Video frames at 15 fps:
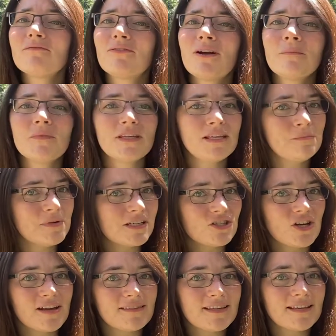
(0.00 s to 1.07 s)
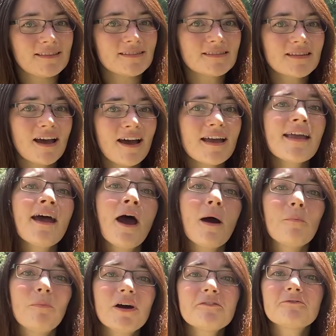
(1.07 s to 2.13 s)
from the big giant thing in the sky,
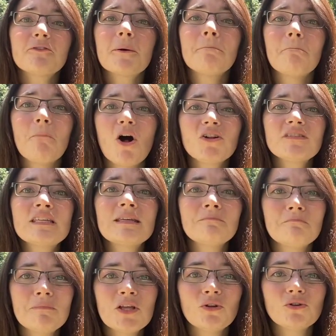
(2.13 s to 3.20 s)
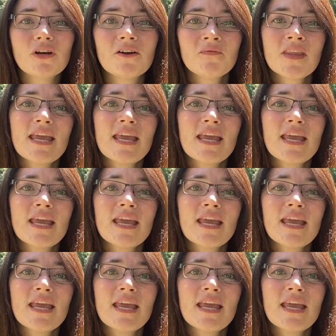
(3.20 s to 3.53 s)
but from malted milk.